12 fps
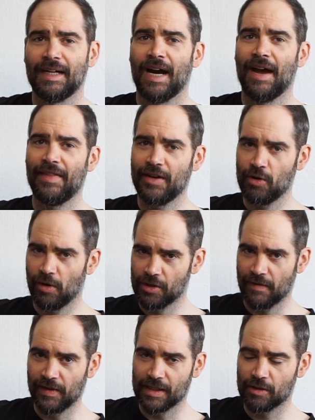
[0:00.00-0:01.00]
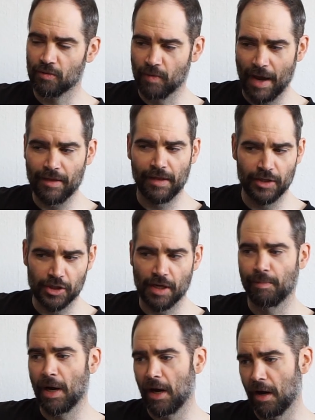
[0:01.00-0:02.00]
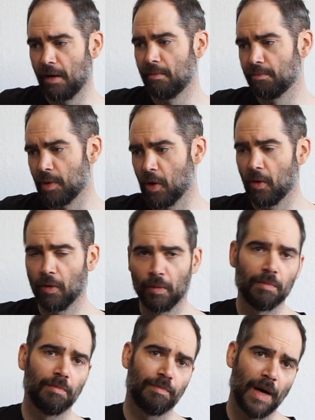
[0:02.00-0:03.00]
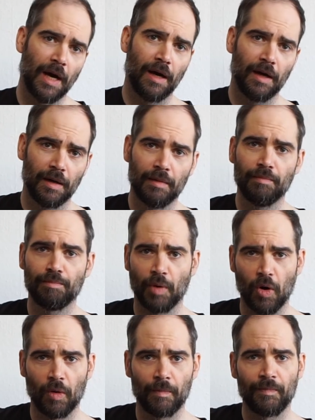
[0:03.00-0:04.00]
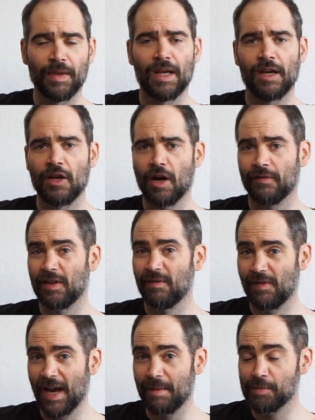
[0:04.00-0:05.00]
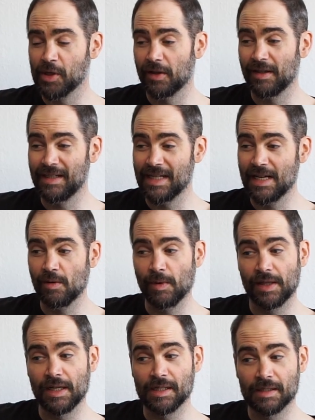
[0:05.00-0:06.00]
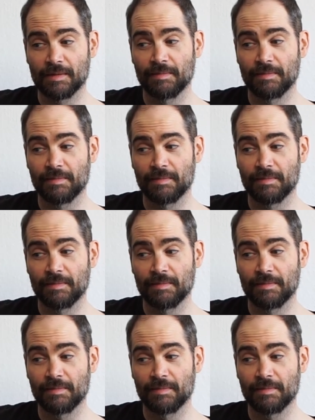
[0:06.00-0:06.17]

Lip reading: And then you also have this, rather than just a bum, boom, bum, boom, he often vamps on the D with this.